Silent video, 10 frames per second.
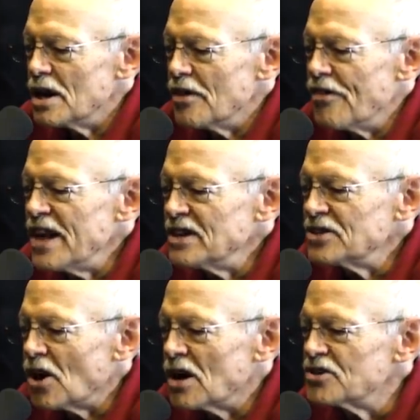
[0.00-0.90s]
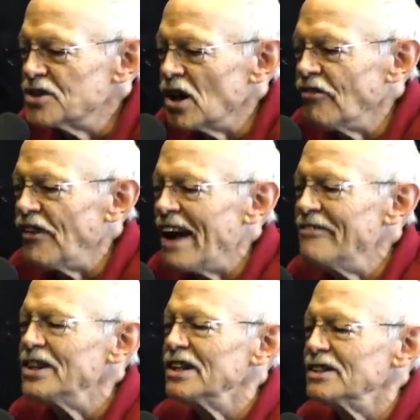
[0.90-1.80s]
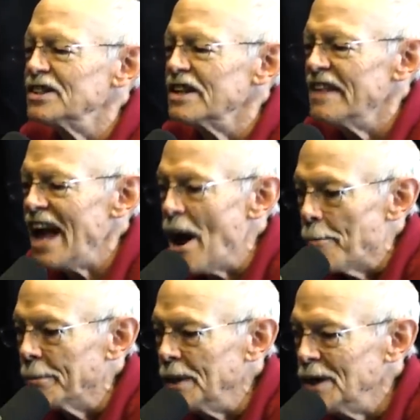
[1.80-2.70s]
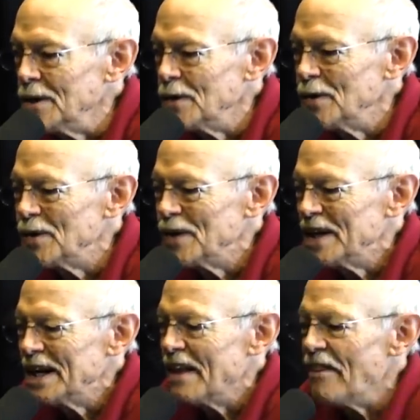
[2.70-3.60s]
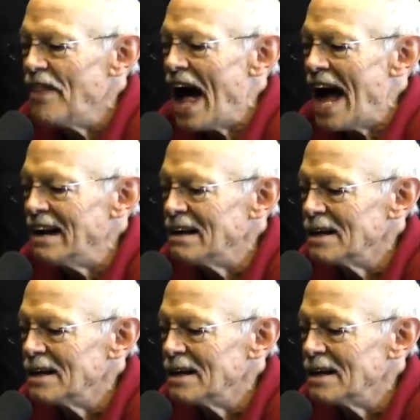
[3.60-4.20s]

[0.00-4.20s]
things are self-evident to them that